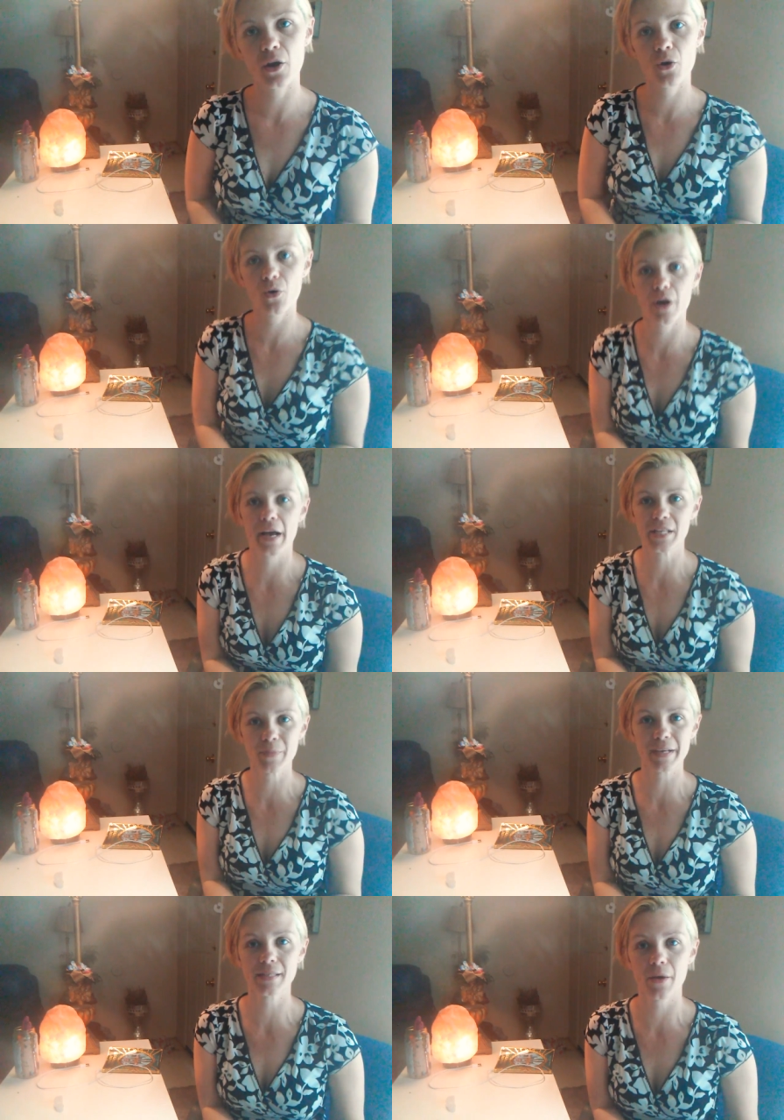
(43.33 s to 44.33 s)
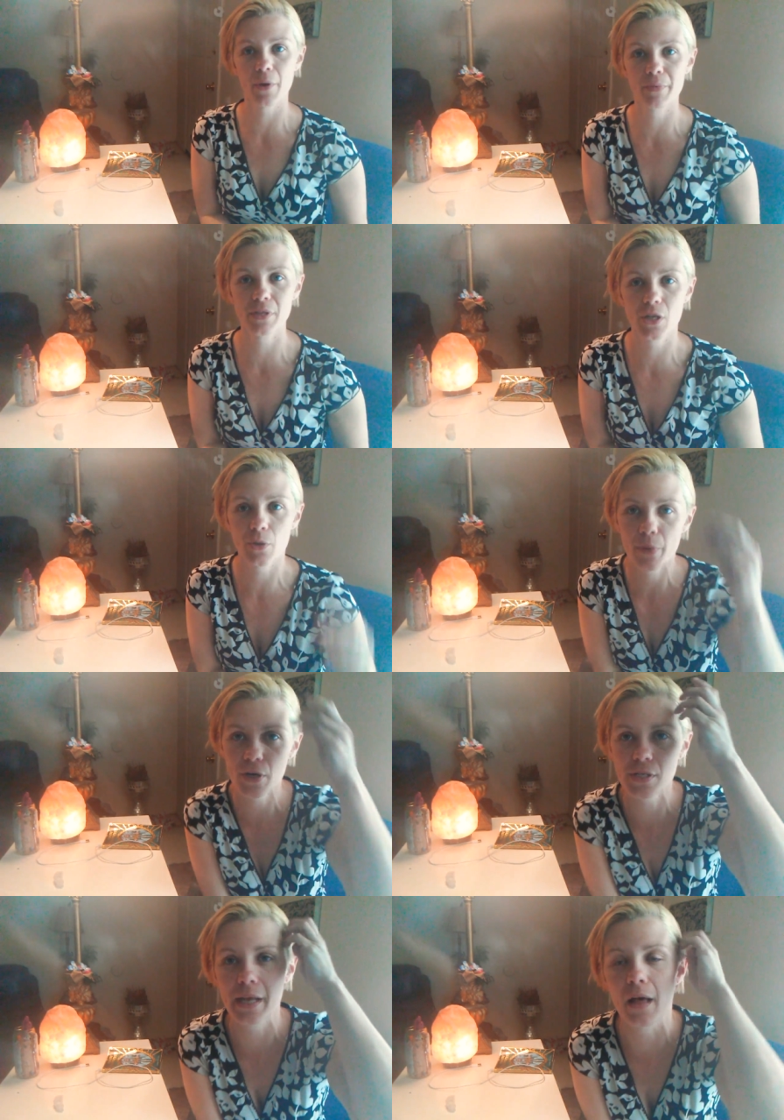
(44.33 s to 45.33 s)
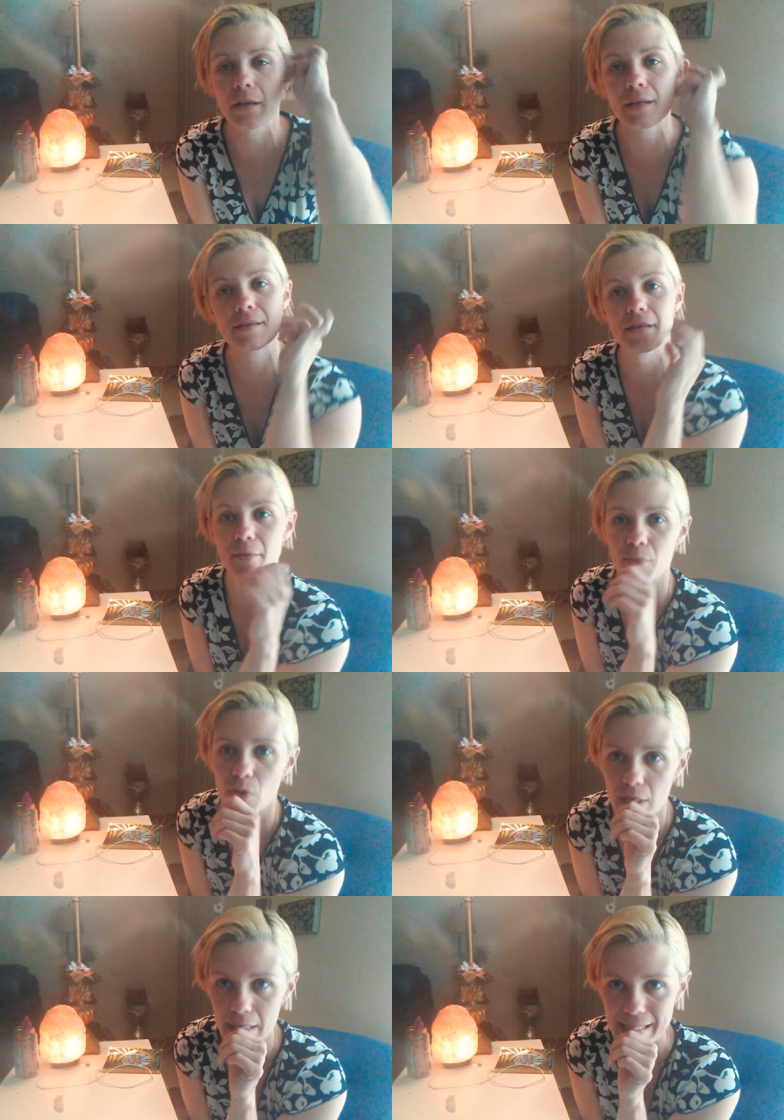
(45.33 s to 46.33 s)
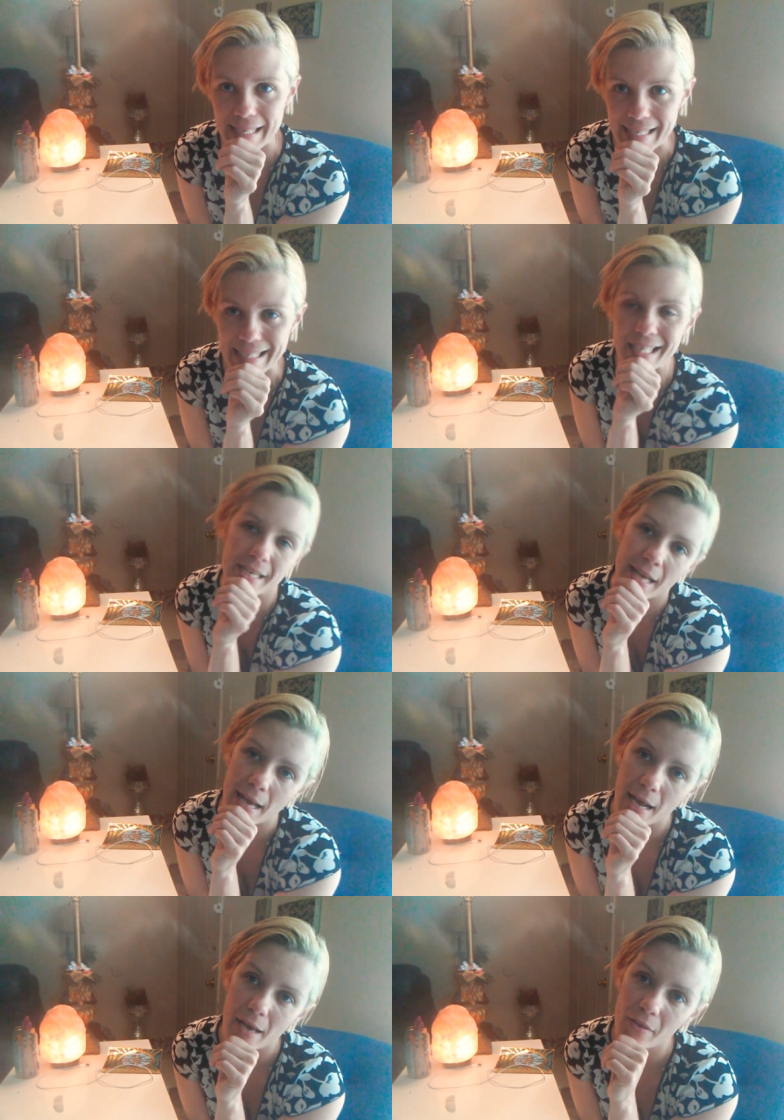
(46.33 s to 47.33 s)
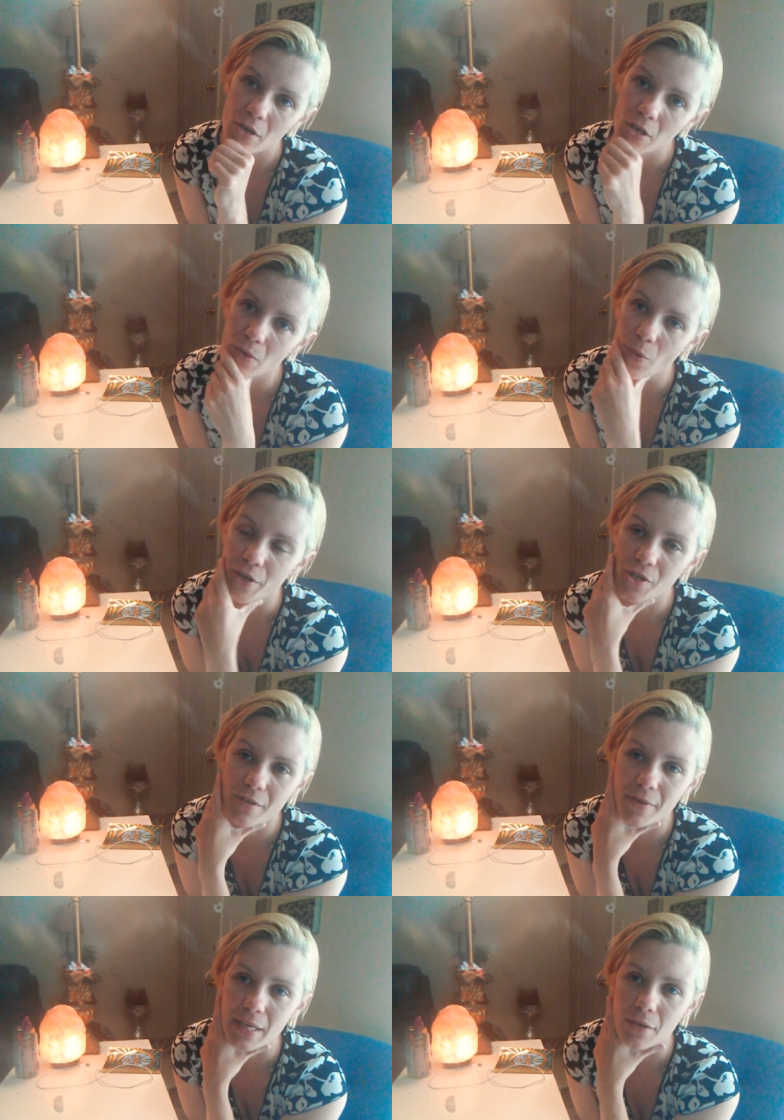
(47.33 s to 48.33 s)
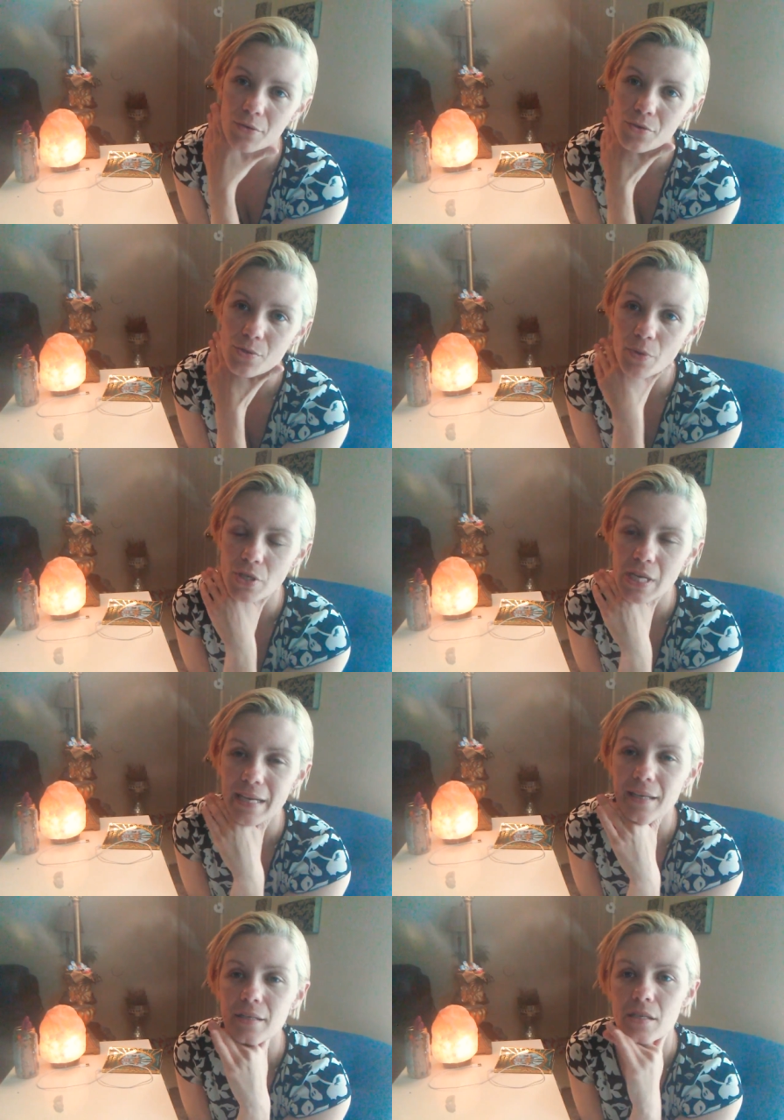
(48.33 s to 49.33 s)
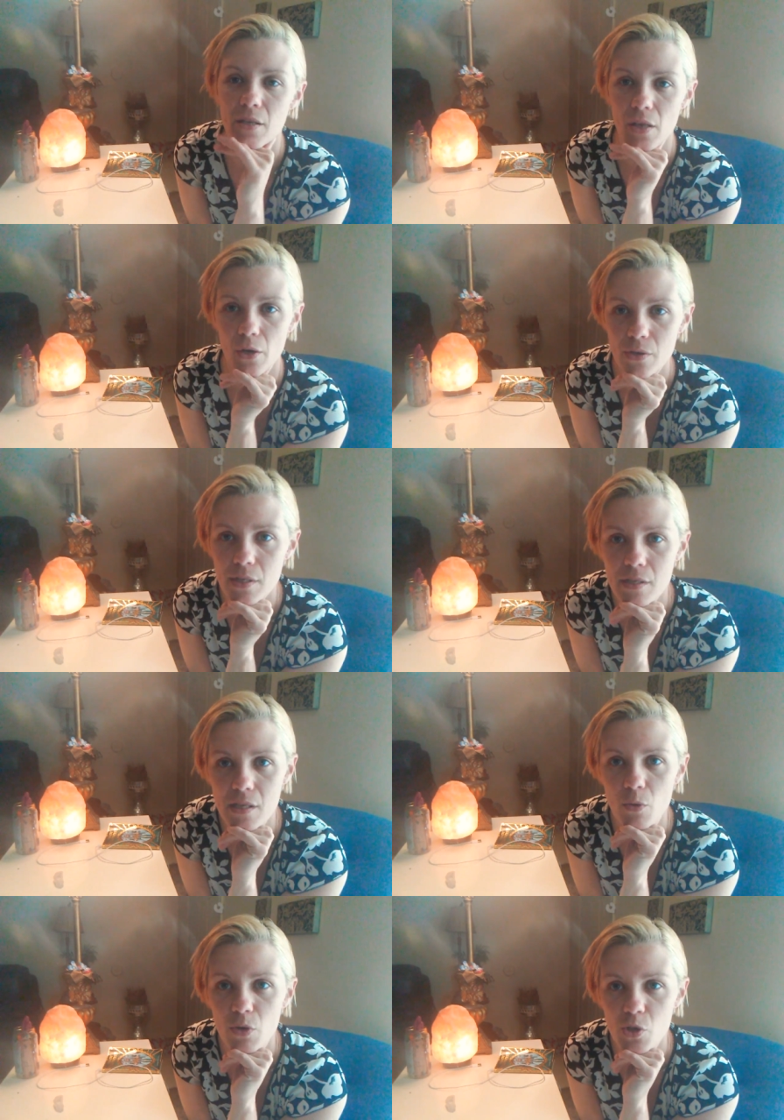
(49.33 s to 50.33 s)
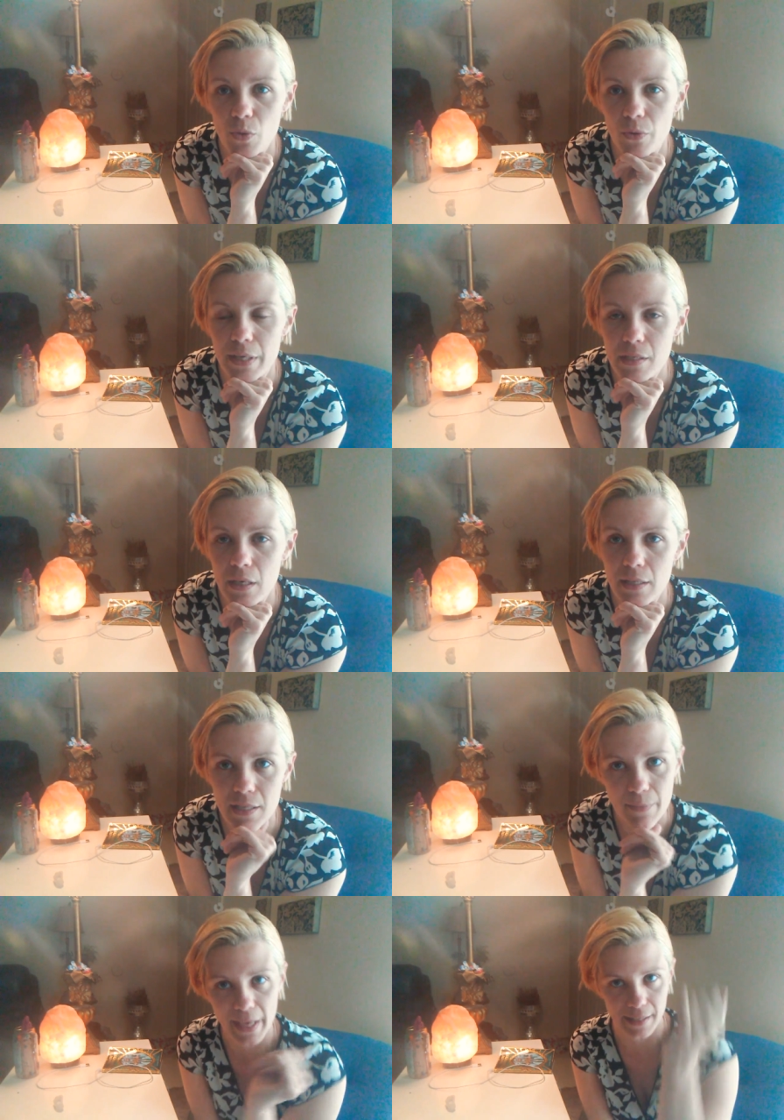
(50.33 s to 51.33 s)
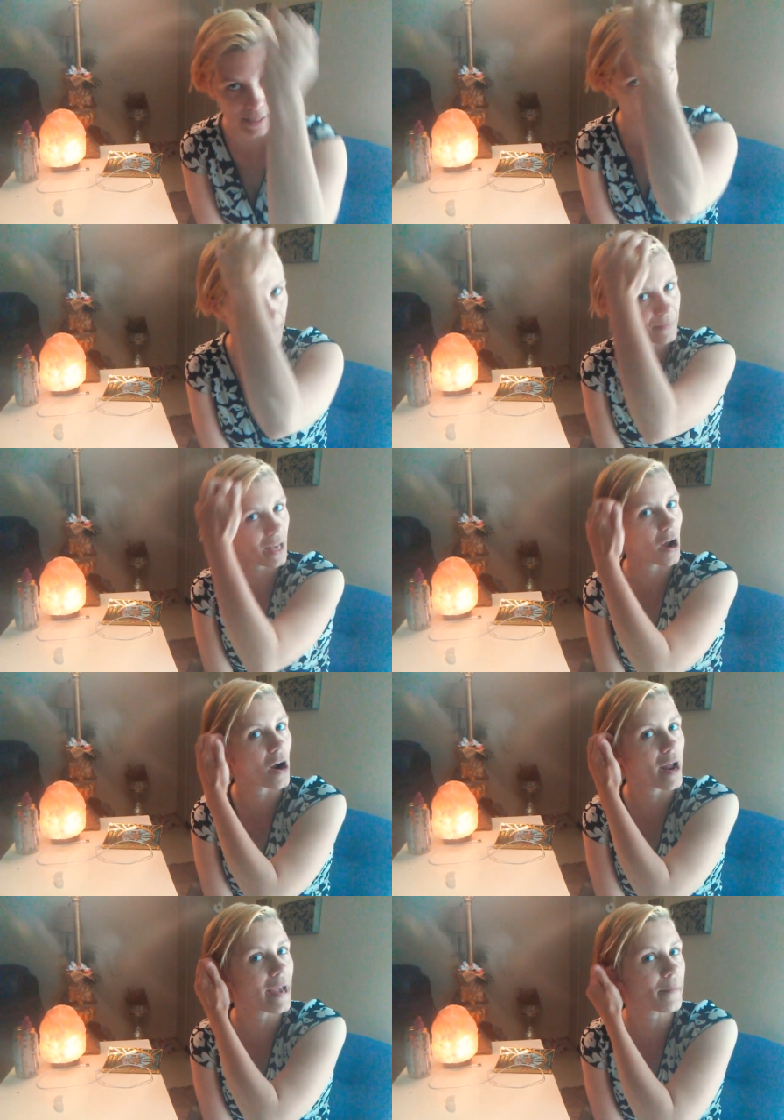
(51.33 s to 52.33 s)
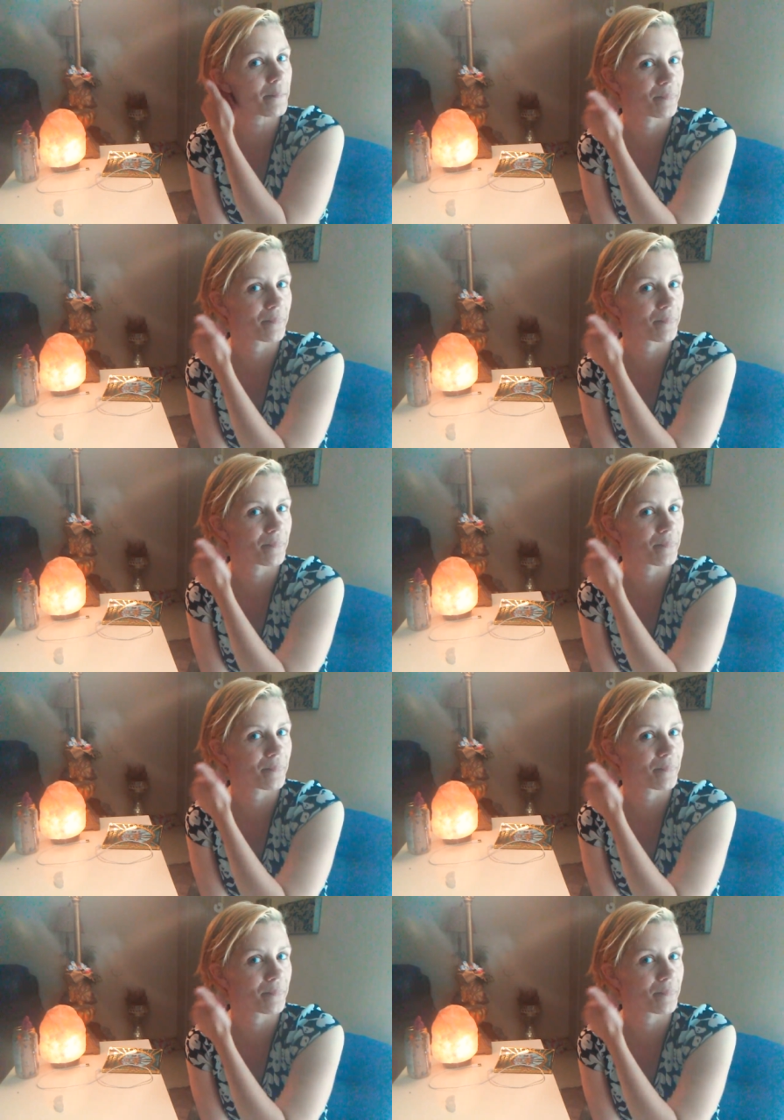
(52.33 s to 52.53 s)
core aspects that represent your personality, sun, moon, and ascendant. And then you can watch the videos pertaining to those and see which one resonates the best. All right.